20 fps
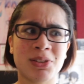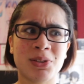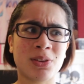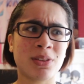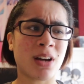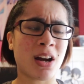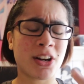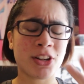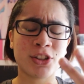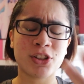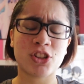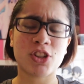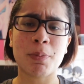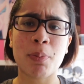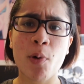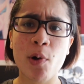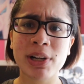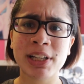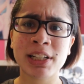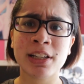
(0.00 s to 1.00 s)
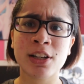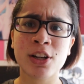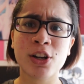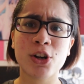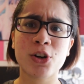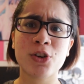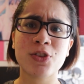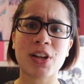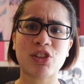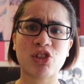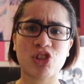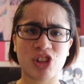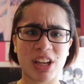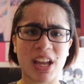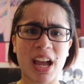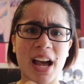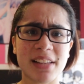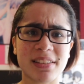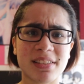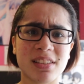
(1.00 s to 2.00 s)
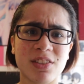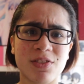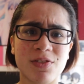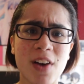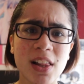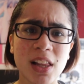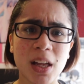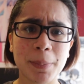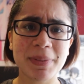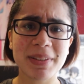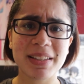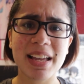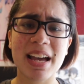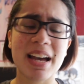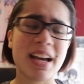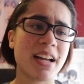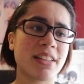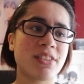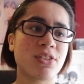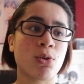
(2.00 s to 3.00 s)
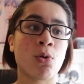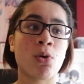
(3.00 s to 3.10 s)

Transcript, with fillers: You, are you disappointed in her that she hasn't developed yet?